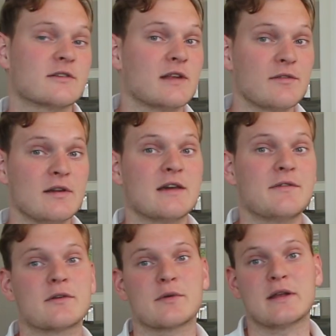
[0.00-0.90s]
So definitely
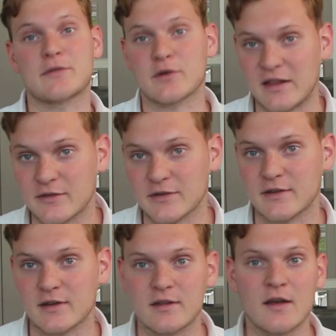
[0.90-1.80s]
give it a read if you're
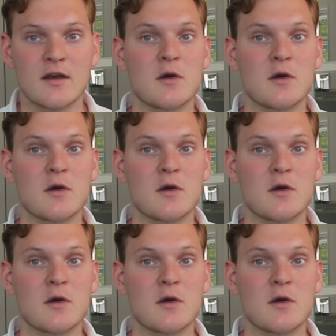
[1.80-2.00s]
interested.